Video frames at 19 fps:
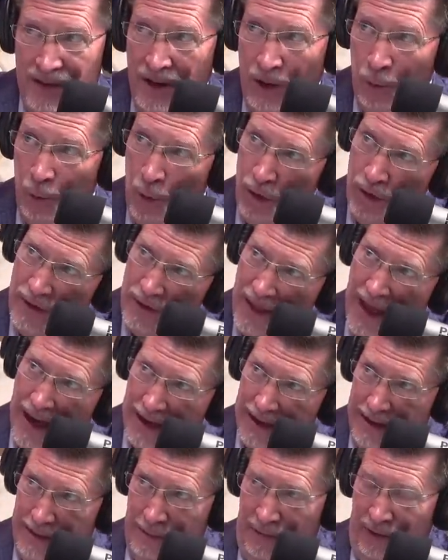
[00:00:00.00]
Now, where did
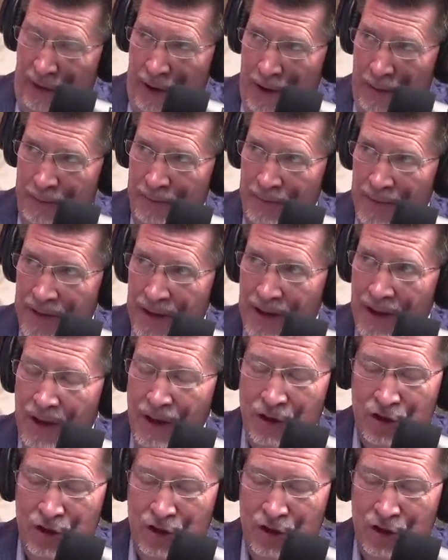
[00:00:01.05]
that come from? Of course.